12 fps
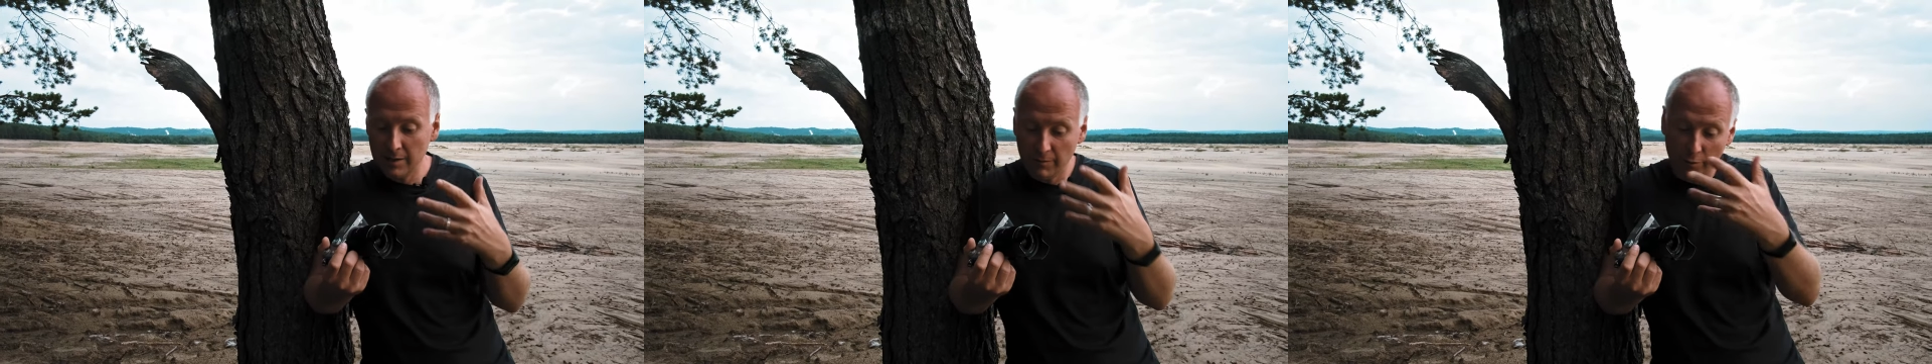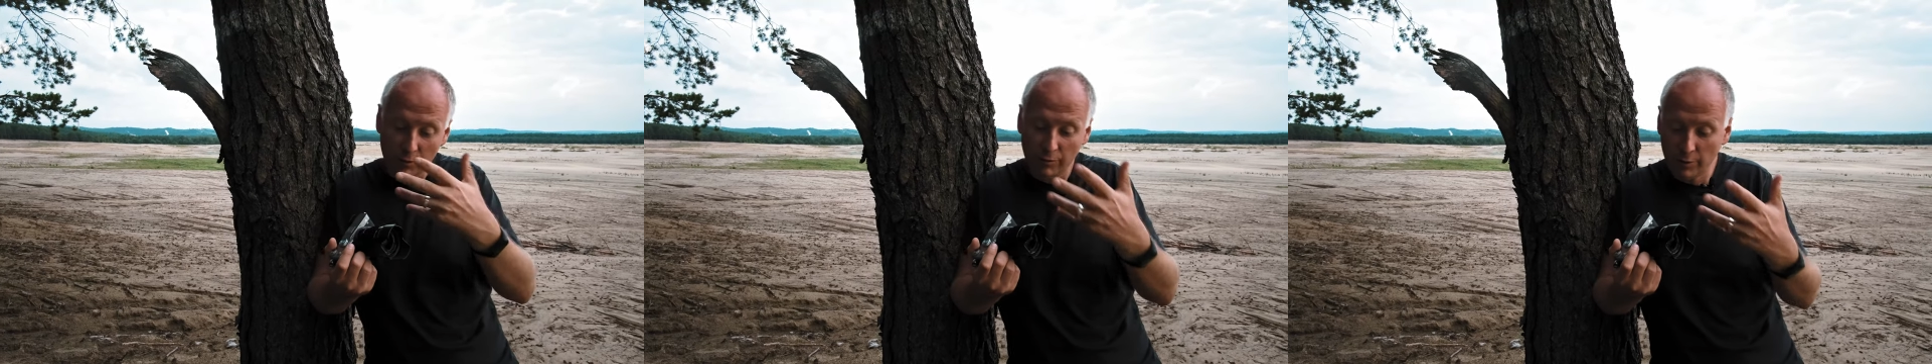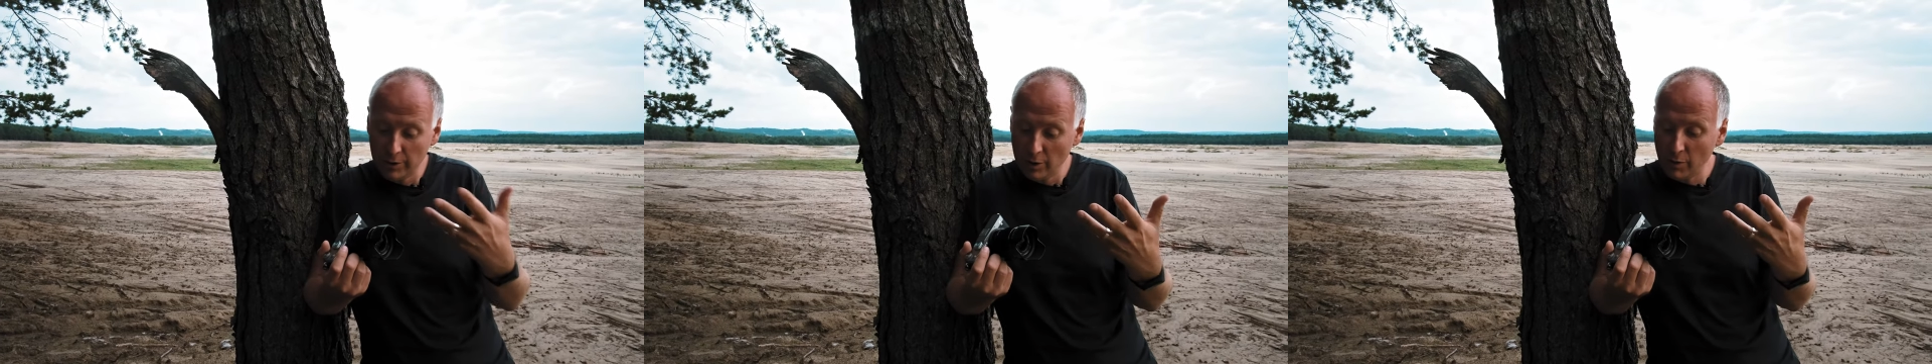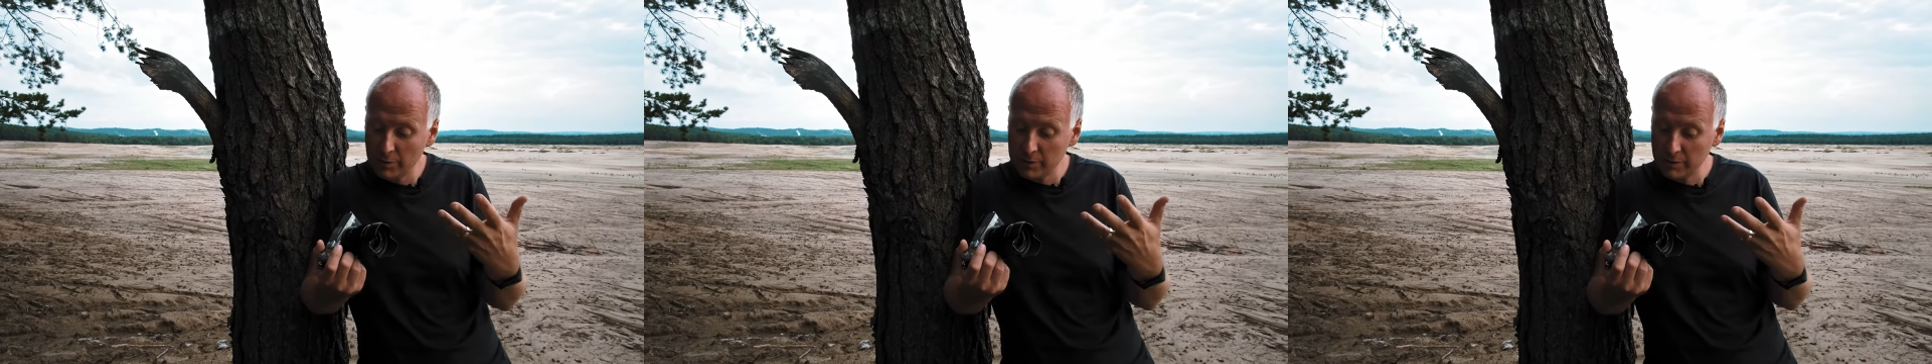for the
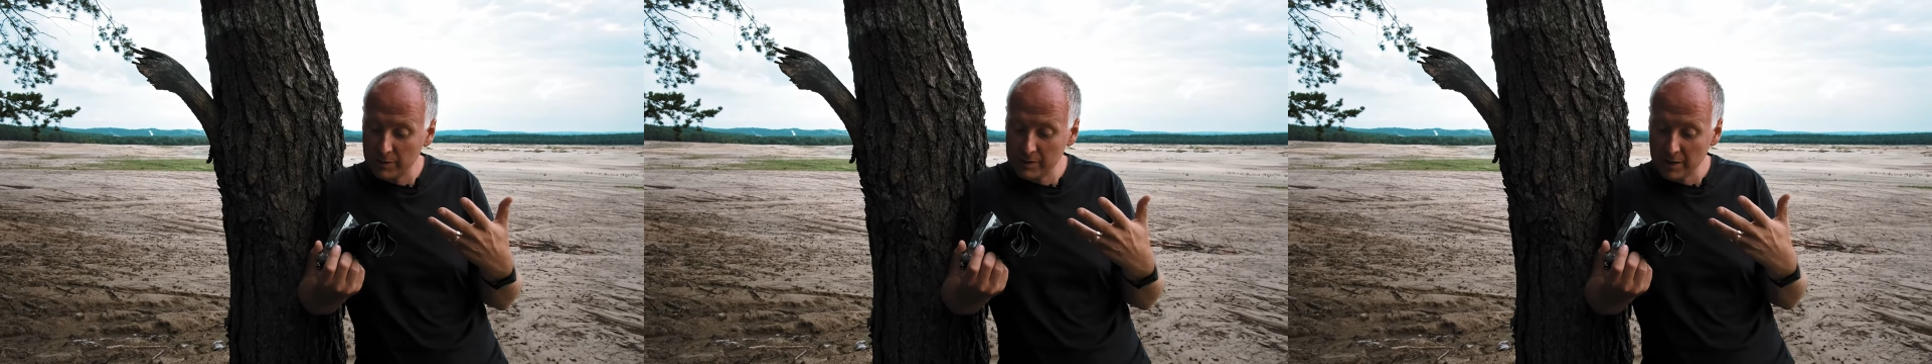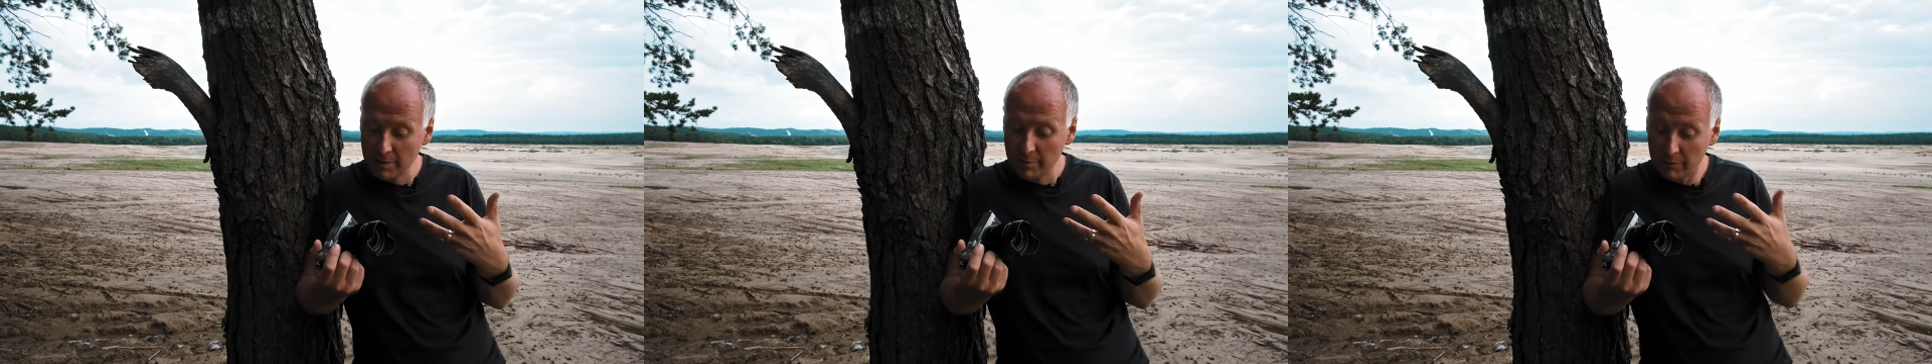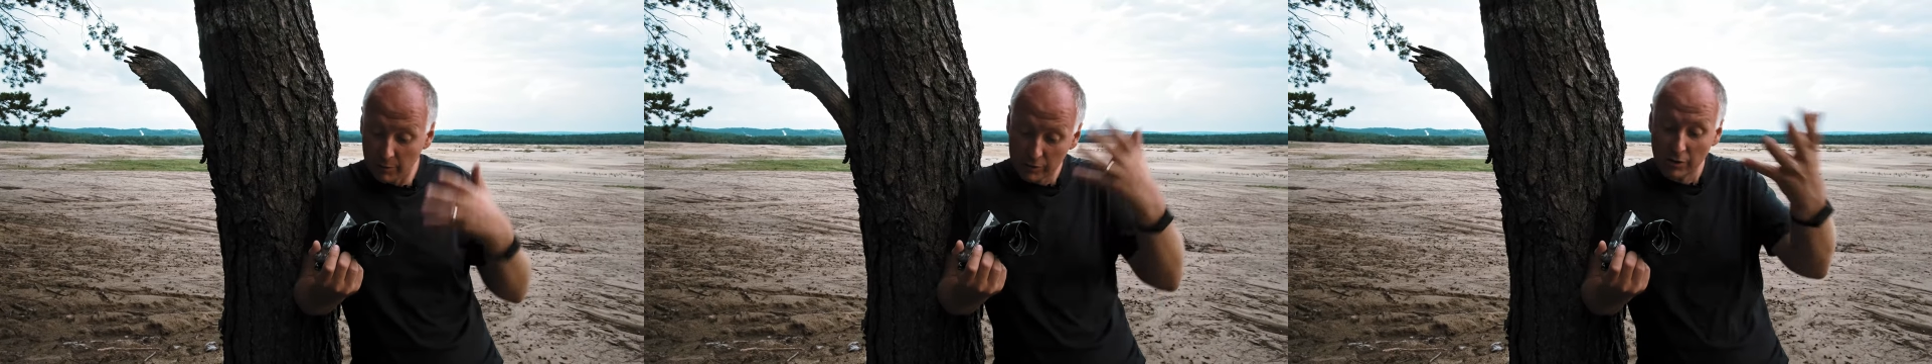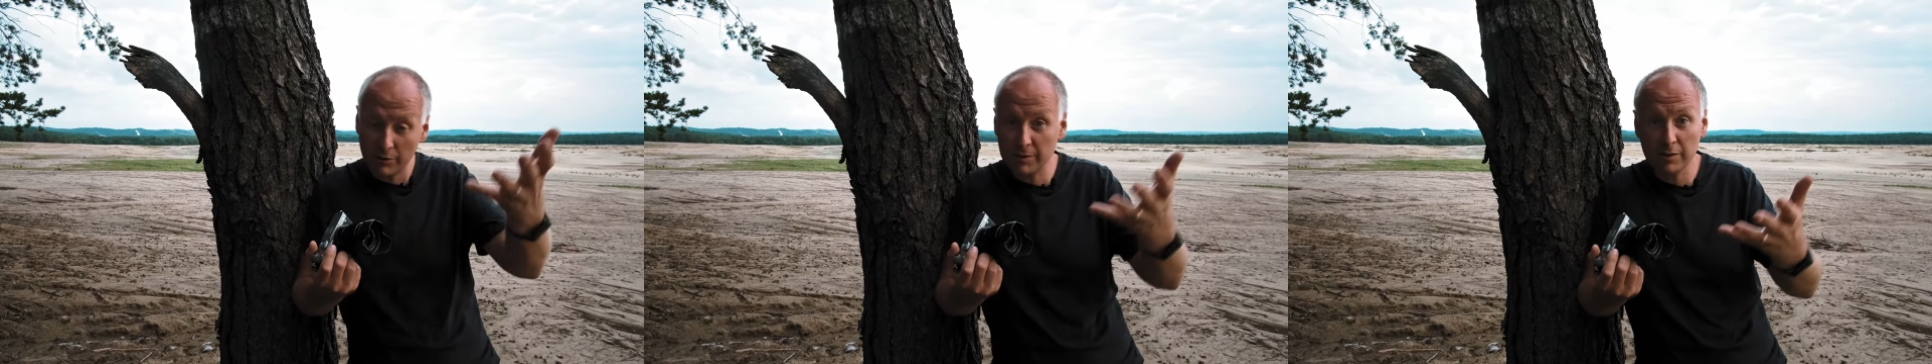owners of this camera,
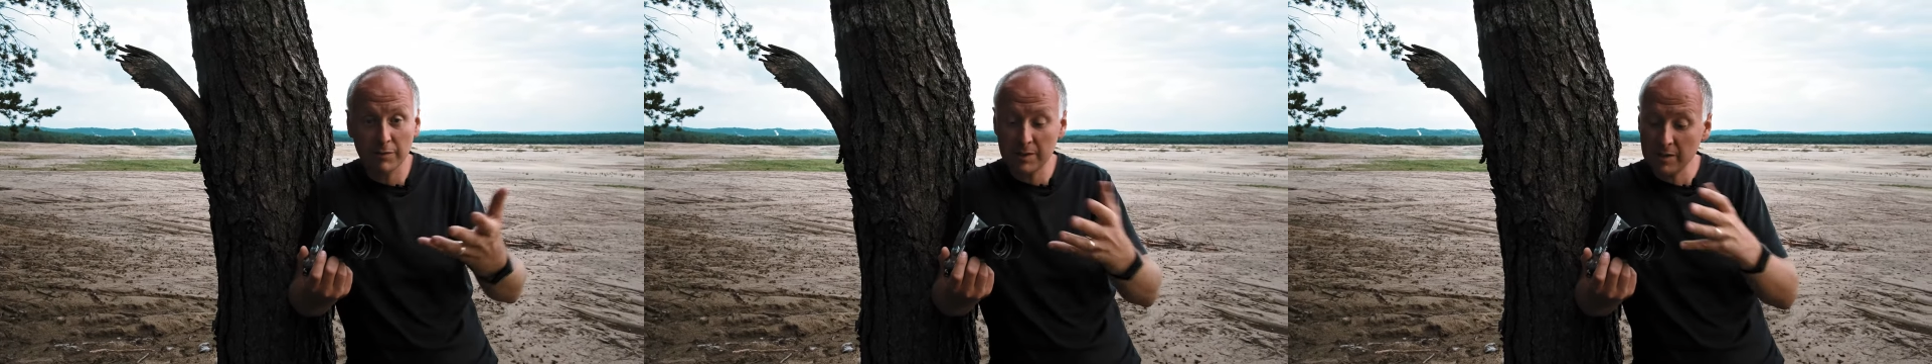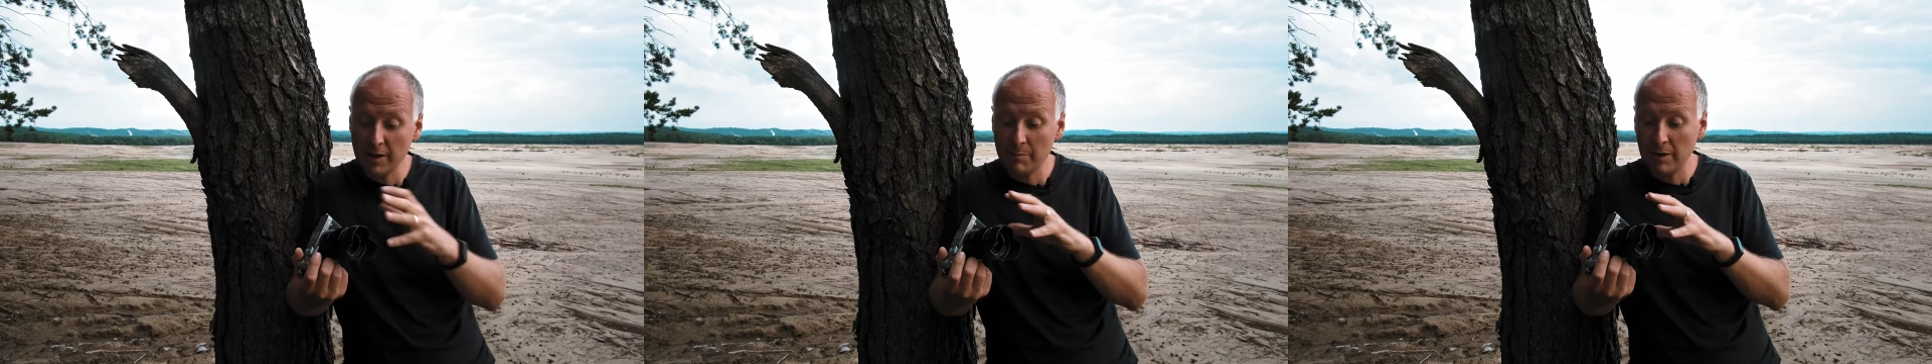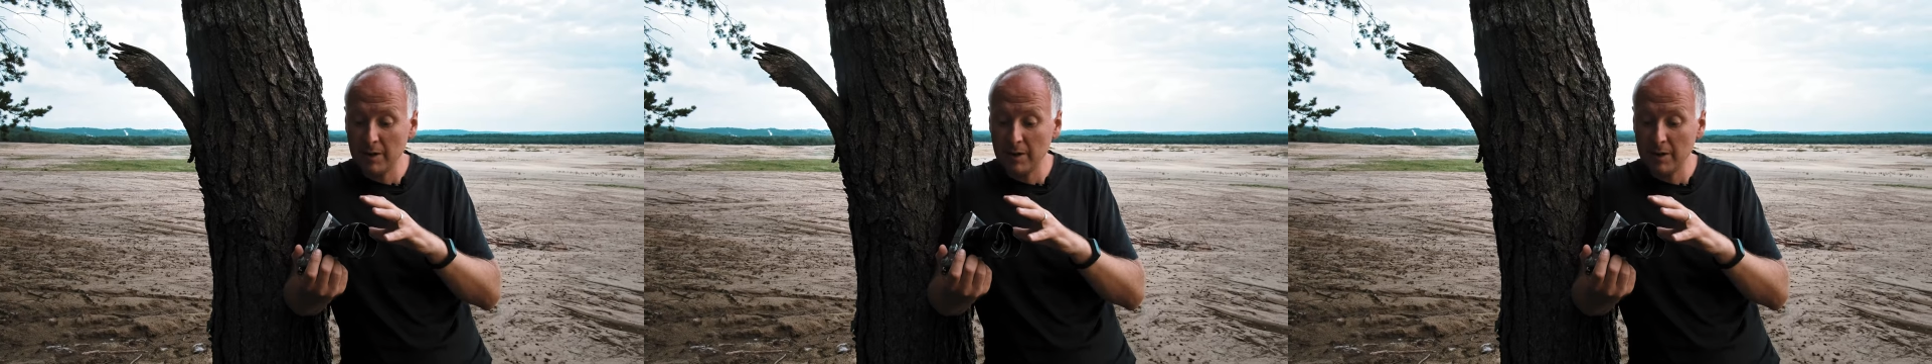future owners of this camera,